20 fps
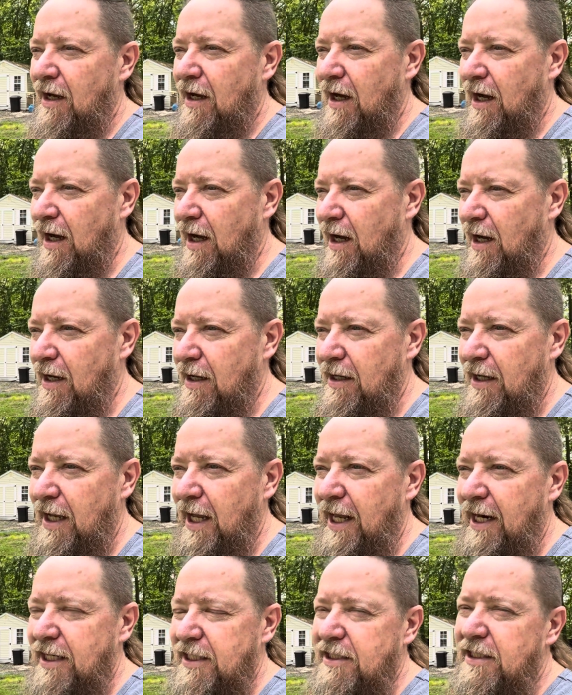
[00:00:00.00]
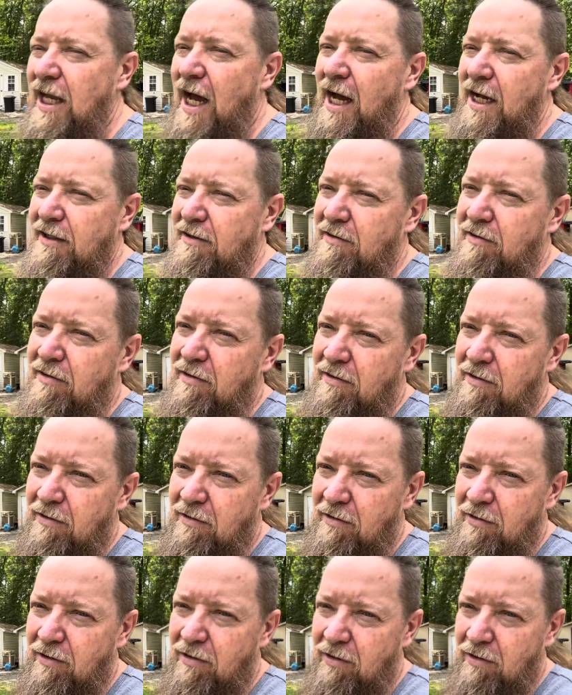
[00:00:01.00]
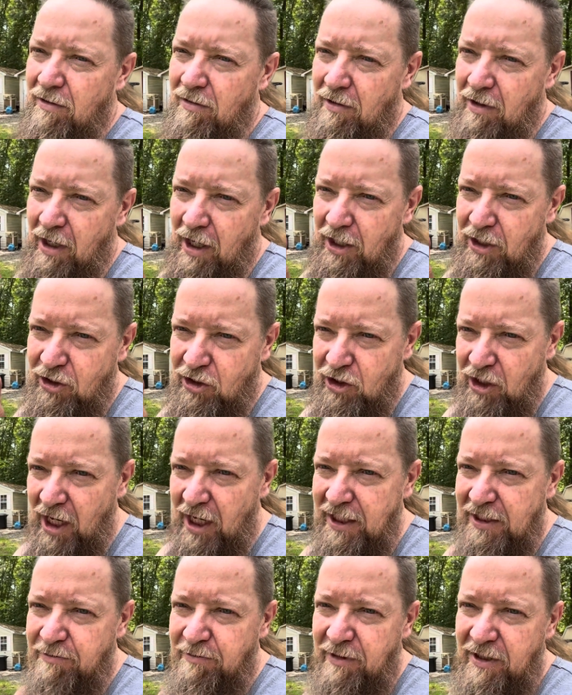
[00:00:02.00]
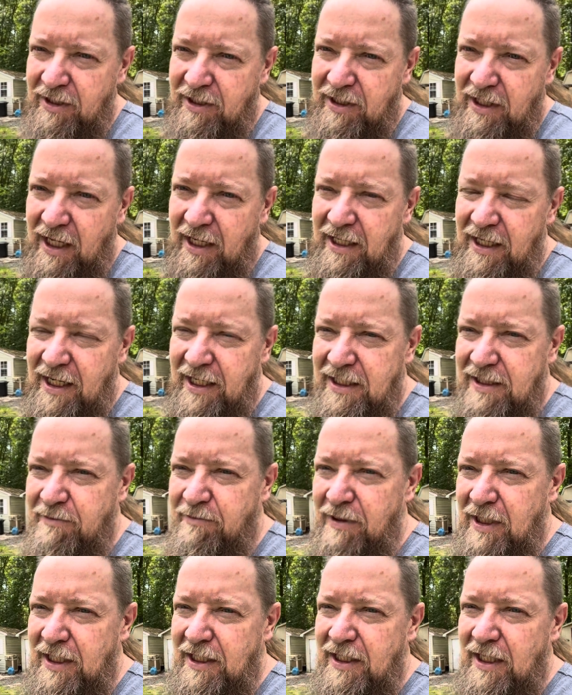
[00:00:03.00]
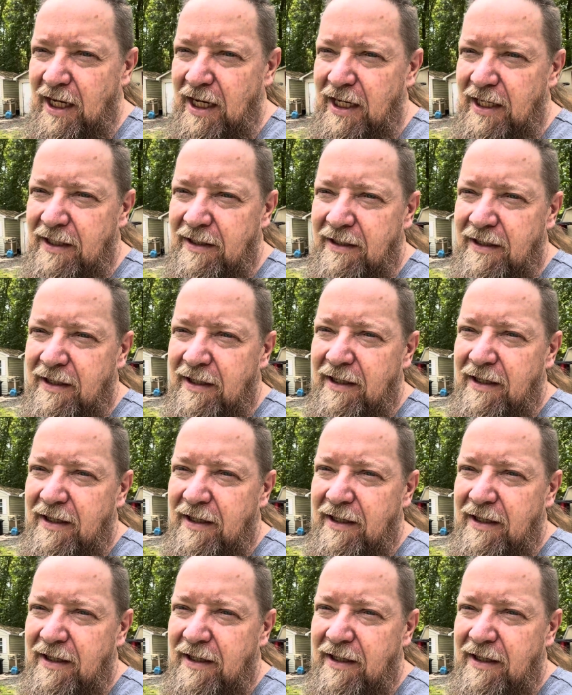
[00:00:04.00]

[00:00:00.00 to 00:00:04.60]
And it's not adjustments that needs to be done.